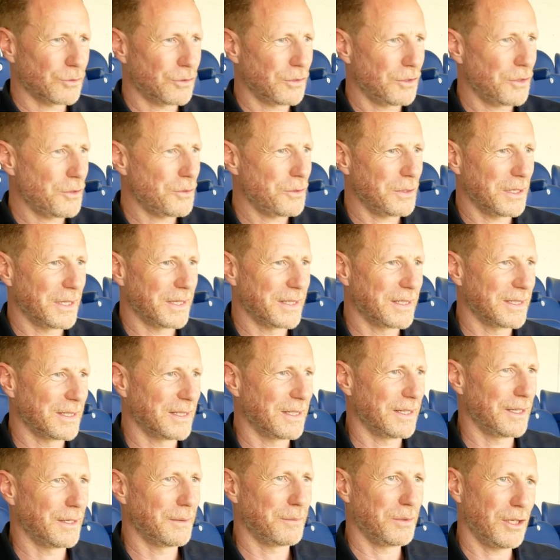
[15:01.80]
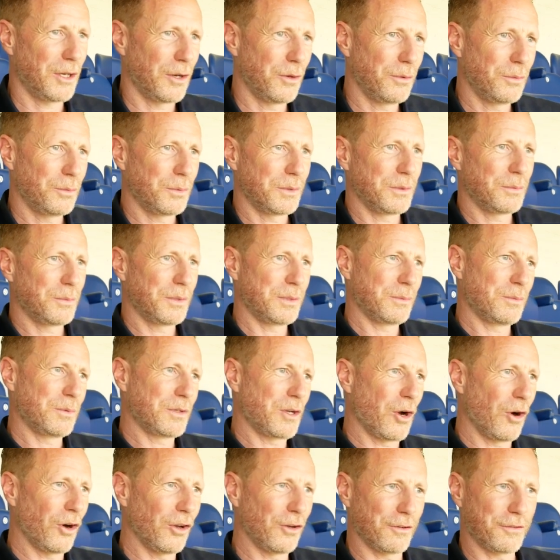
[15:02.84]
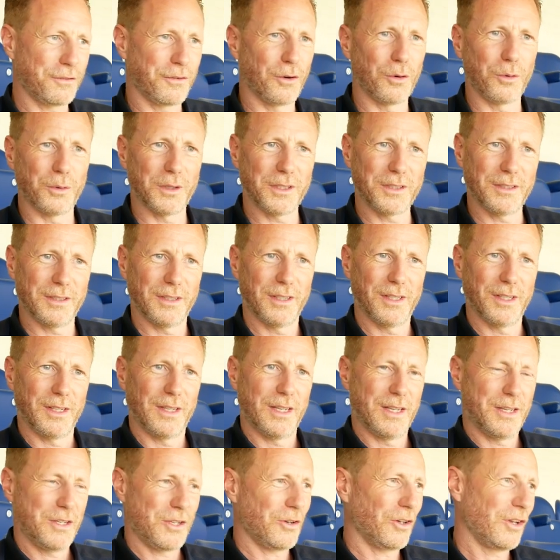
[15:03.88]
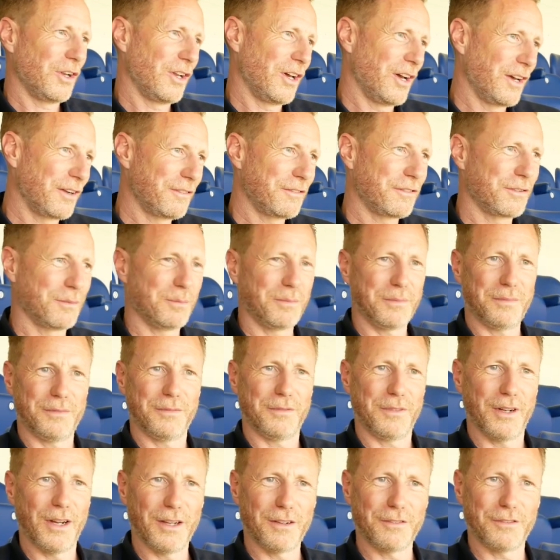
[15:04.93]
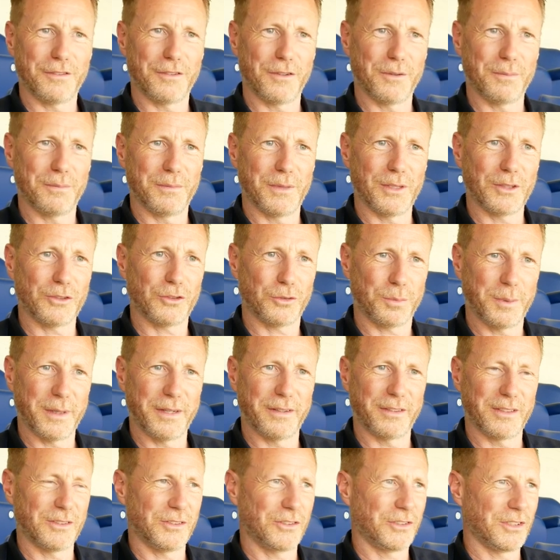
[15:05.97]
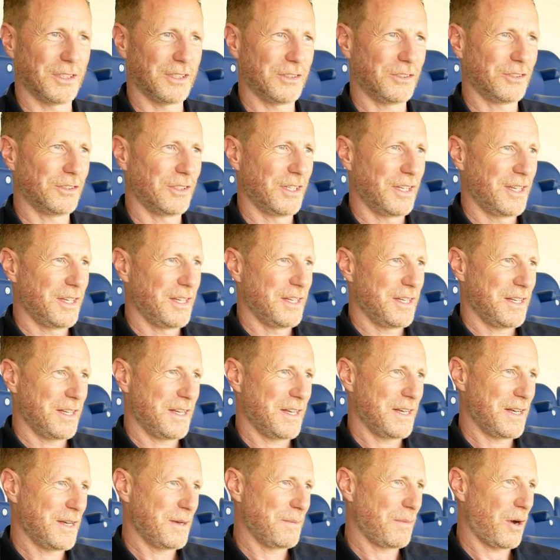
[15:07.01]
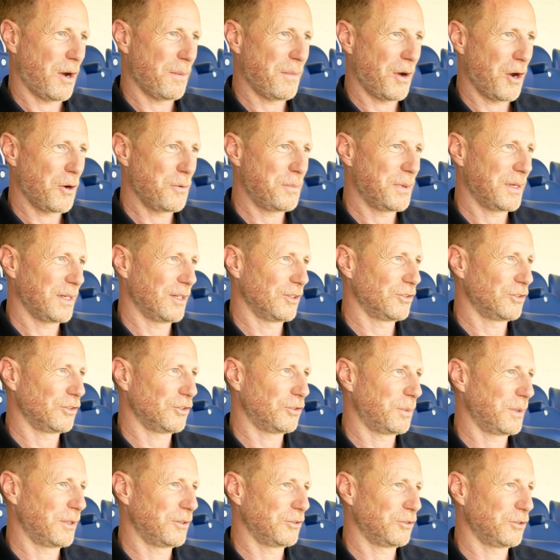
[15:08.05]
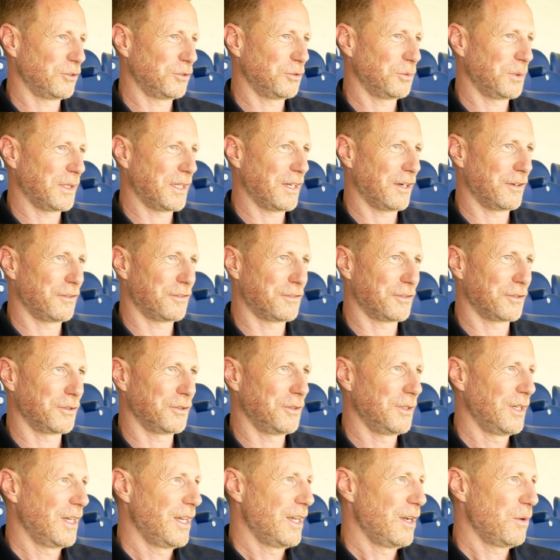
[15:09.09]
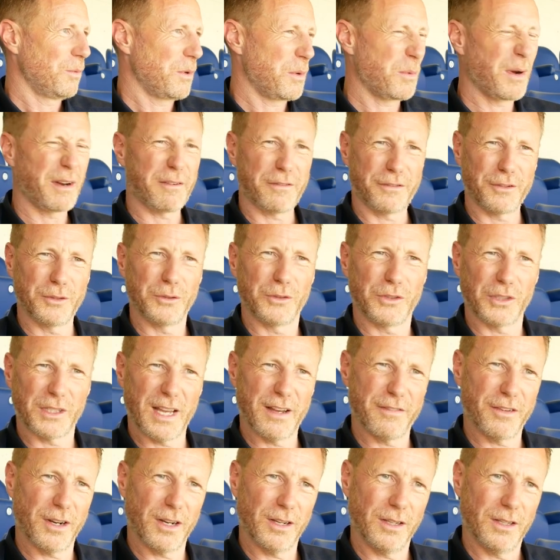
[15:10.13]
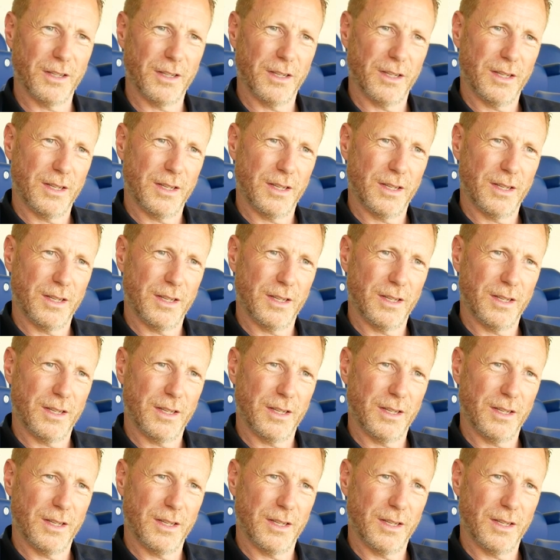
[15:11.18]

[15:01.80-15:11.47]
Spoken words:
Absolutely. You know, we've got to look forward. You've got to learn from experiences I'm hoping those experiences we went through together,